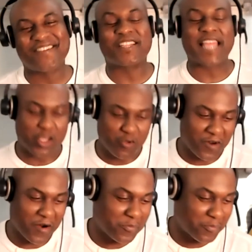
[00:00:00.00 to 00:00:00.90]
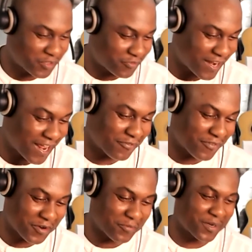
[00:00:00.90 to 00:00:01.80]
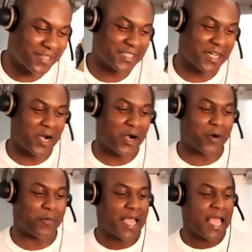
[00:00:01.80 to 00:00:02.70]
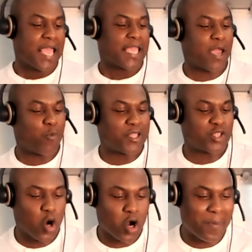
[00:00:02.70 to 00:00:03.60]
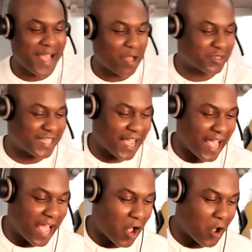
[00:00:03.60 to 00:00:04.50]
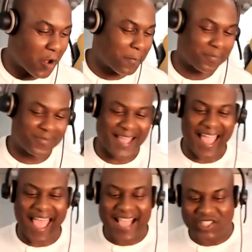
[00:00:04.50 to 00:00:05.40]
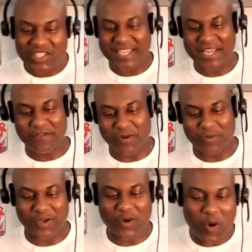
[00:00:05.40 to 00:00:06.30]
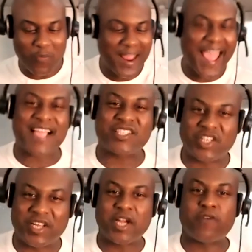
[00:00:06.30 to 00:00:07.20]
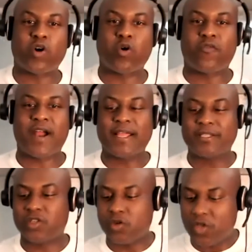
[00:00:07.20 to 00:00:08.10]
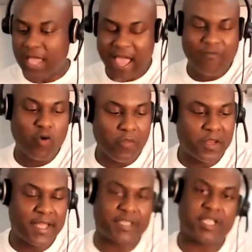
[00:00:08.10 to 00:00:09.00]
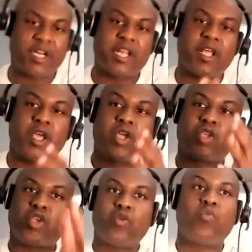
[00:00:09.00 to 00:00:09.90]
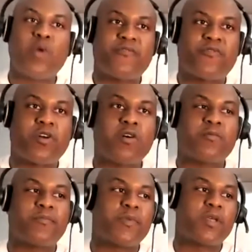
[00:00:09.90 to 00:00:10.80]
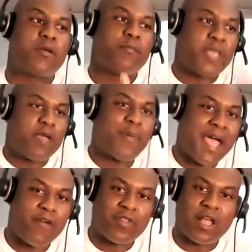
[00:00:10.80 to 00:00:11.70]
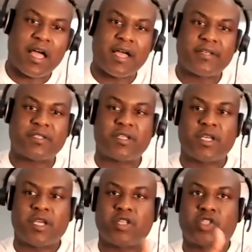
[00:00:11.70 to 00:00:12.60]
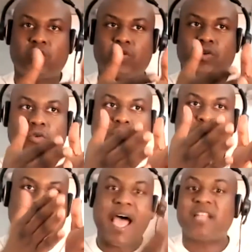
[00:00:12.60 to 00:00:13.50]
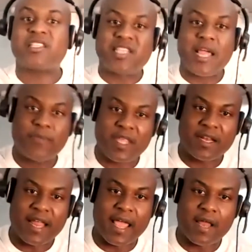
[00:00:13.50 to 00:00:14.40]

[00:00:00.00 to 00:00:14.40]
Thank you very much for that. Very much. Okay. We talk about the action hero, the corporate action hero, right? So you have all of this, and then you went from being paralyzed to not accepting that,